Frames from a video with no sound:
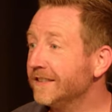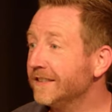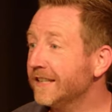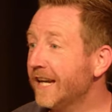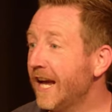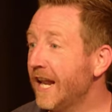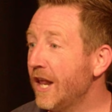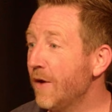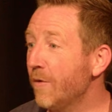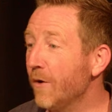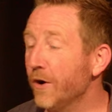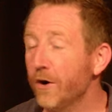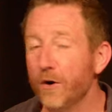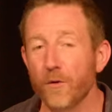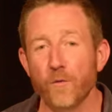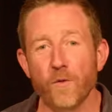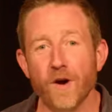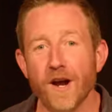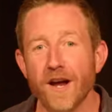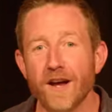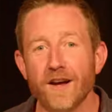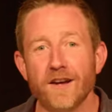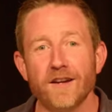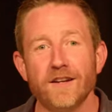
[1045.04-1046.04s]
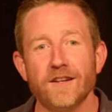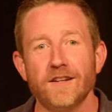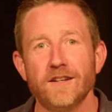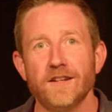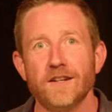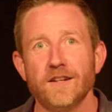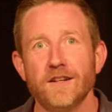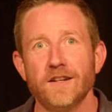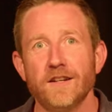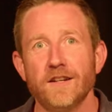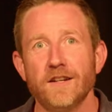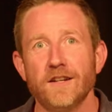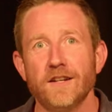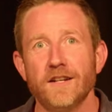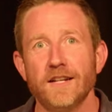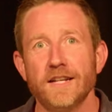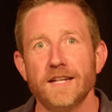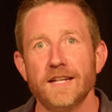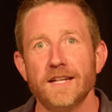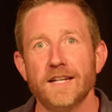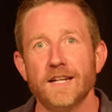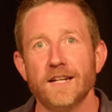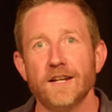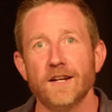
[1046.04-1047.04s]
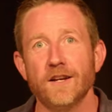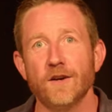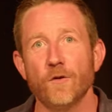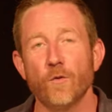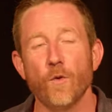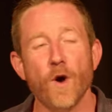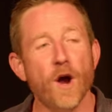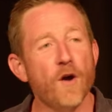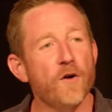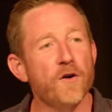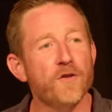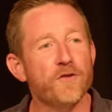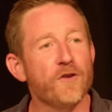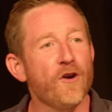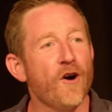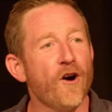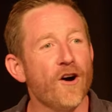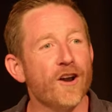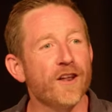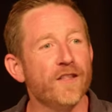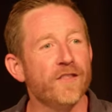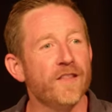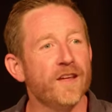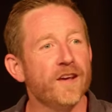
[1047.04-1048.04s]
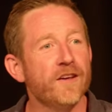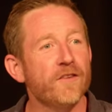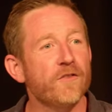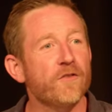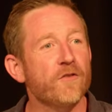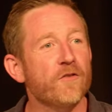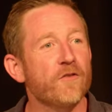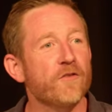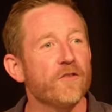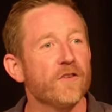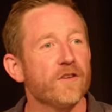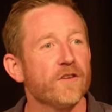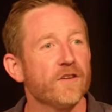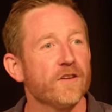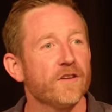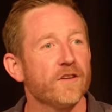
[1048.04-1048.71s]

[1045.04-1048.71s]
And you're wondering, where is God in this?